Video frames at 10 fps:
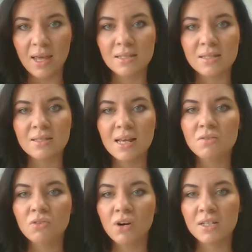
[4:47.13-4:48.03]
It's a set
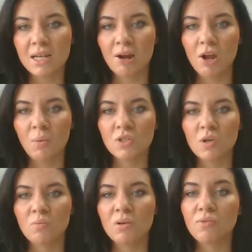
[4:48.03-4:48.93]
of criteria which
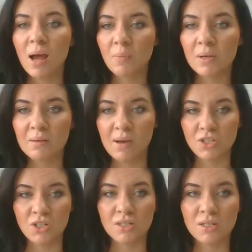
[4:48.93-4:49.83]
can be rapidly
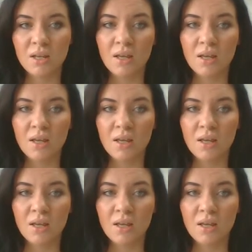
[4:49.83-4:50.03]
measured,